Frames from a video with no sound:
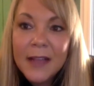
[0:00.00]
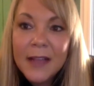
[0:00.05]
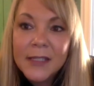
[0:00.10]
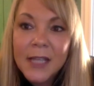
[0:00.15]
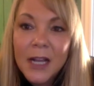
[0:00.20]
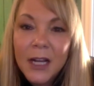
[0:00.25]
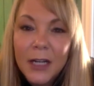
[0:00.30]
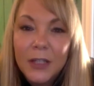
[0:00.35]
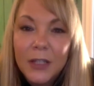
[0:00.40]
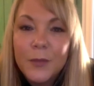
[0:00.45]

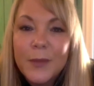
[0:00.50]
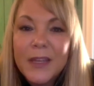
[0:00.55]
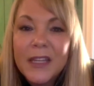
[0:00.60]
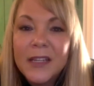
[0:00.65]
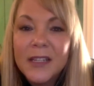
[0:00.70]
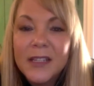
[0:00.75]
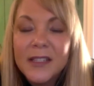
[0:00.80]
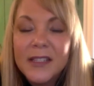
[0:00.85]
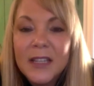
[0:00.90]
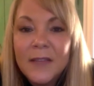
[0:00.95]
And that's
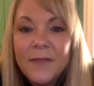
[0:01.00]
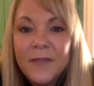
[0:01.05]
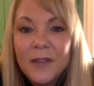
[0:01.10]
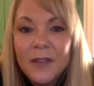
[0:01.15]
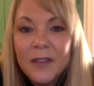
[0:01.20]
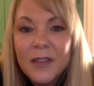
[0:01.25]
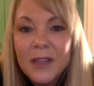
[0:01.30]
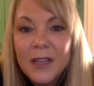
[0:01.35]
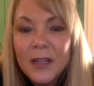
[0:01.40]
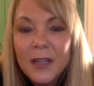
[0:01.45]
hard because
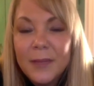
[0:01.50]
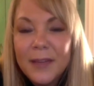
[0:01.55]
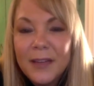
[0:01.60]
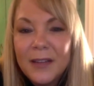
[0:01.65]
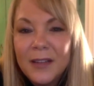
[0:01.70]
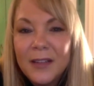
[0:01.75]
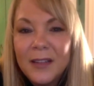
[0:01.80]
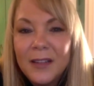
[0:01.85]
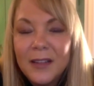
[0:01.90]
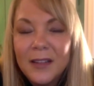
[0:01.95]
if you
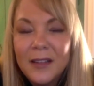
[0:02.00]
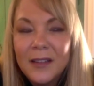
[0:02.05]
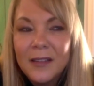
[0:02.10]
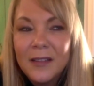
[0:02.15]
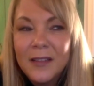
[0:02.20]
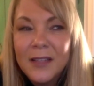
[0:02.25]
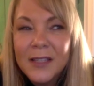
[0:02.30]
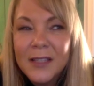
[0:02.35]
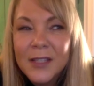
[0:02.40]
think about it,